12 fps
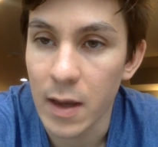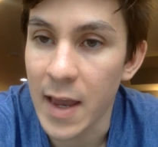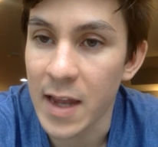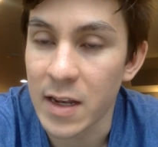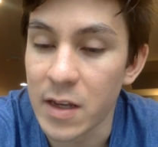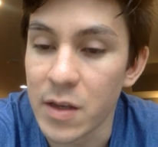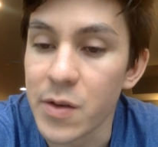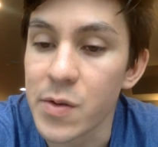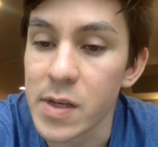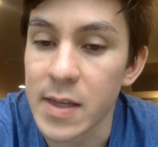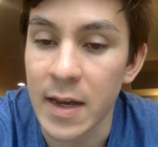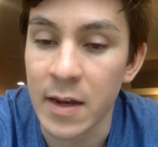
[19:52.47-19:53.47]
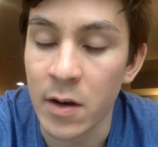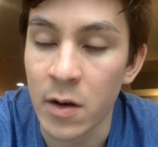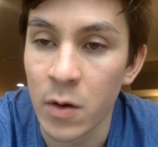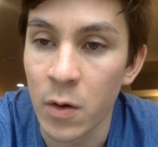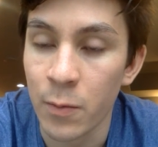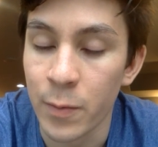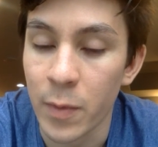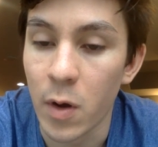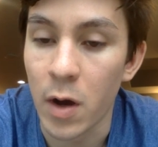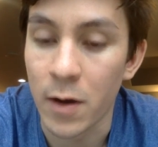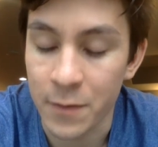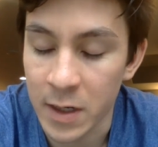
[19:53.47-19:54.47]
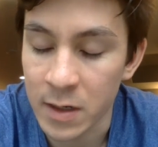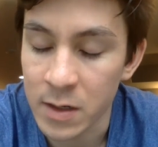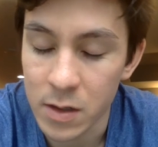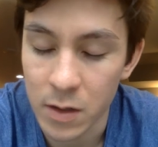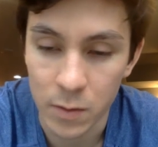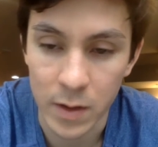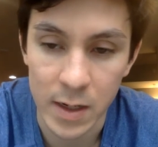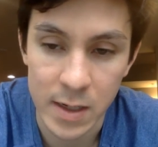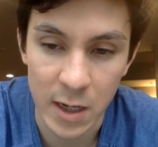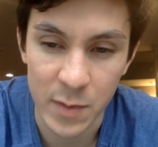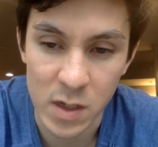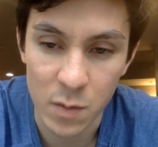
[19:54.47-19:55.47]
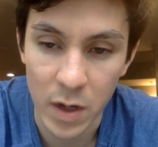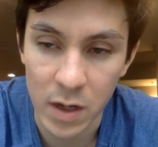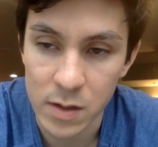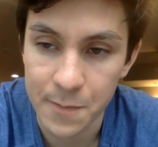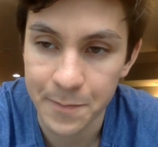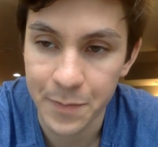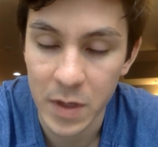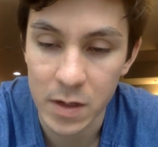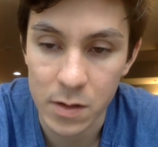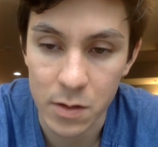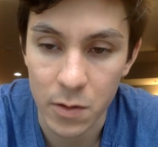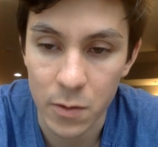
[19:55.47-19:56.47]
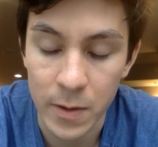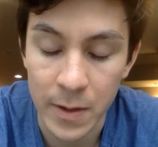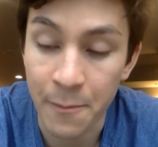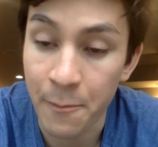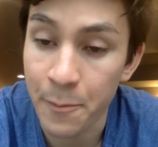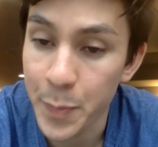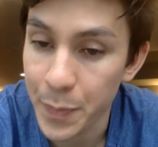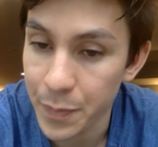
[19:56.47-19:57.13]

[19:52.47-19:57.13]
and he uses that often to create time and space. So